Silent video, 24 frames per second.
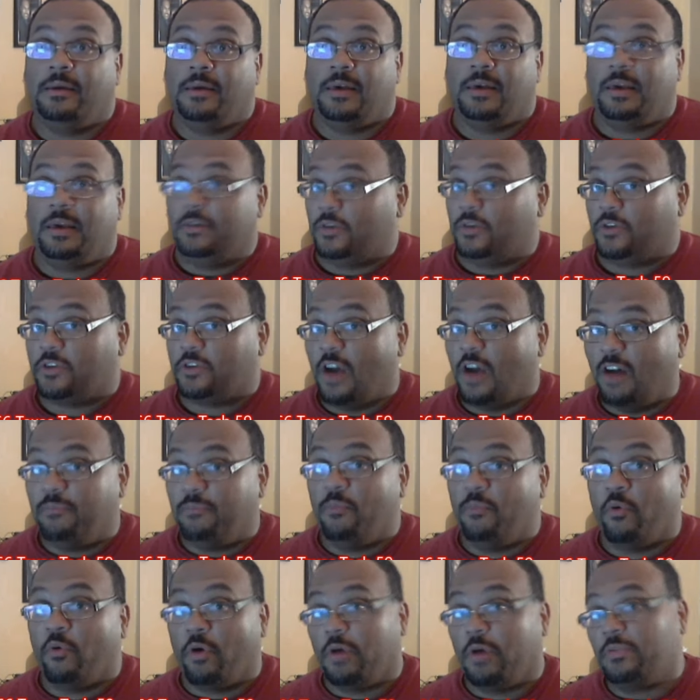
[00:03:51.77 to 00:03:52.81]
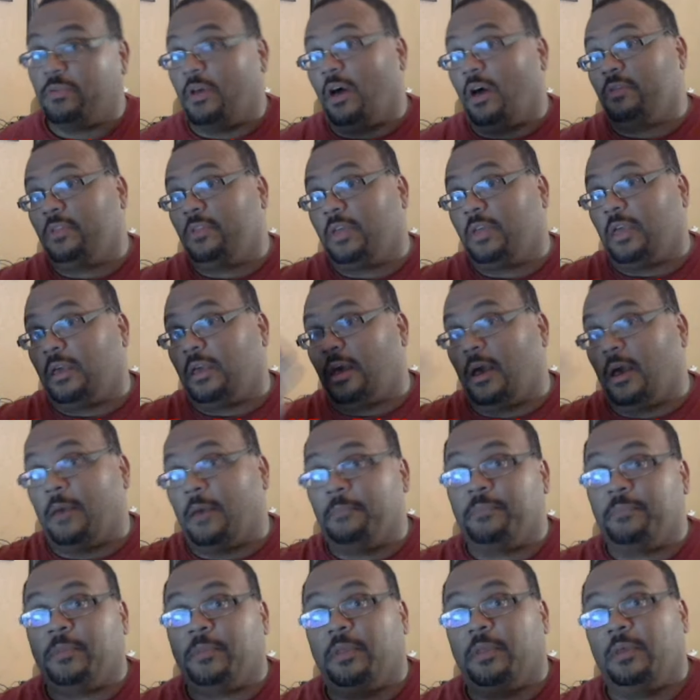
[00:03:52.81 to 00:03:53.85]
He's a sophomore
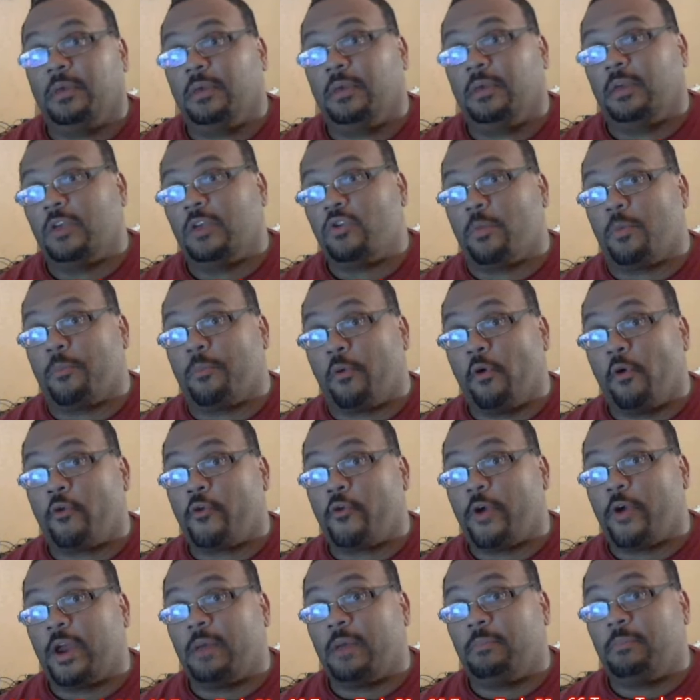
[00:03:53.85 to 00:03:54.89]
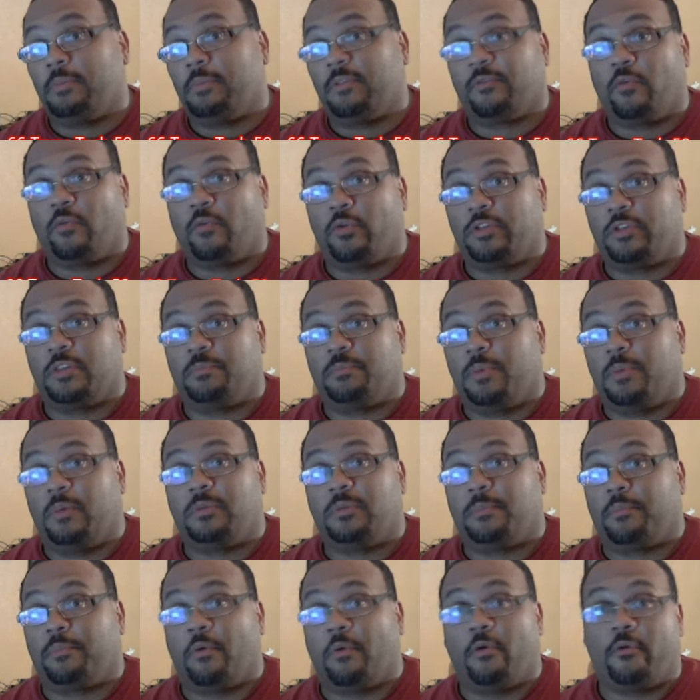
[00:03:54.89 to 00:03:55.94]
in your program, but of course he's been with
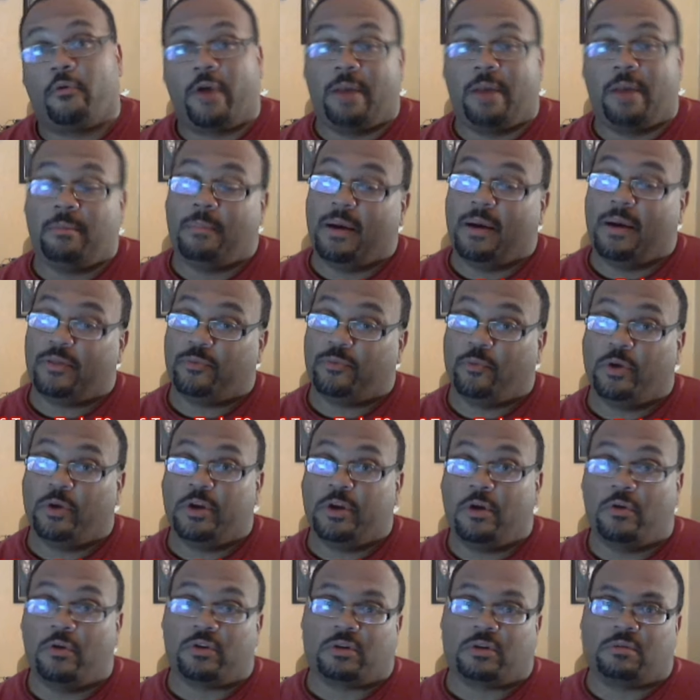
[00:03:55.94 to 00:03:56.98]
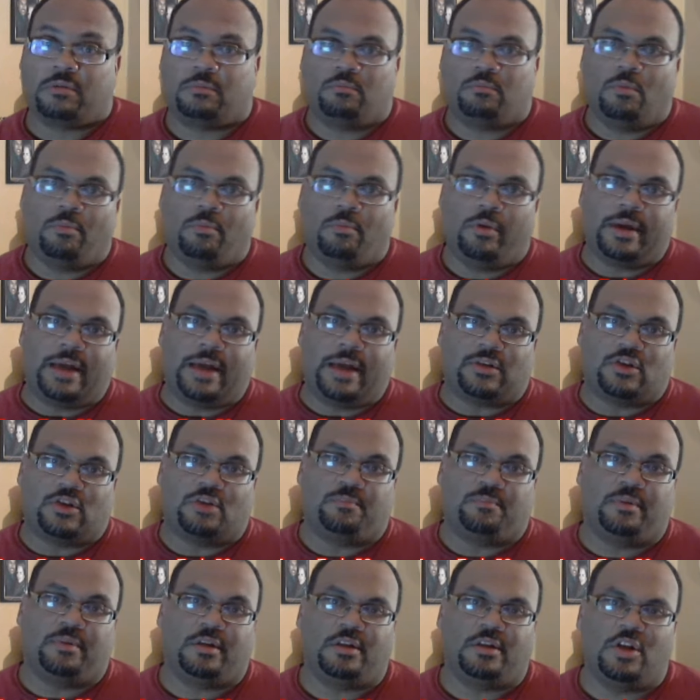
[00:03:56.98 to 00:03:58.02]
the program about 3 years. Remember, he got
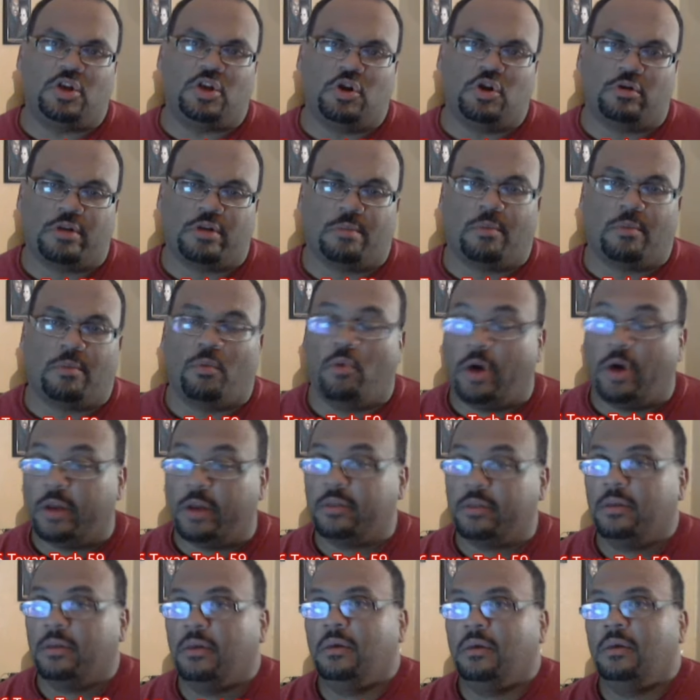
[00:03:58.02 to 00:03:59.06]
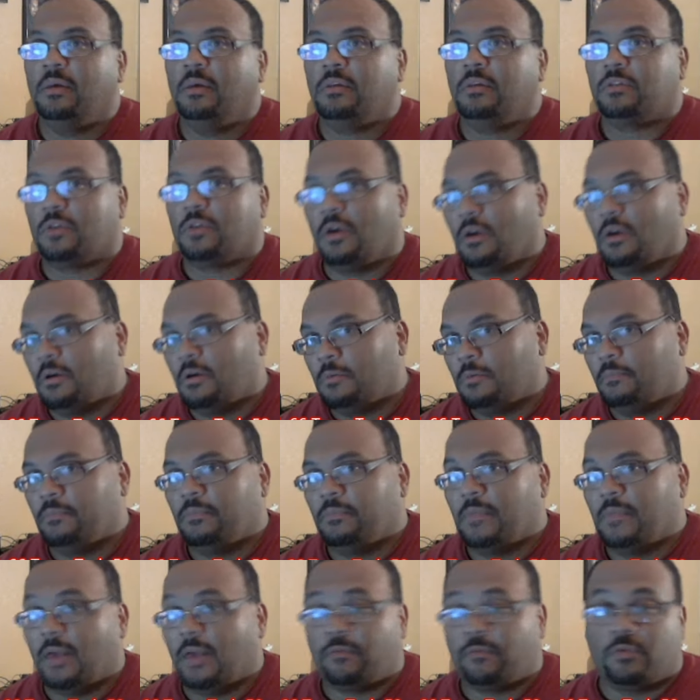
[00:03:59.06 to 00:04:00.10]
suspended in year number 1. So after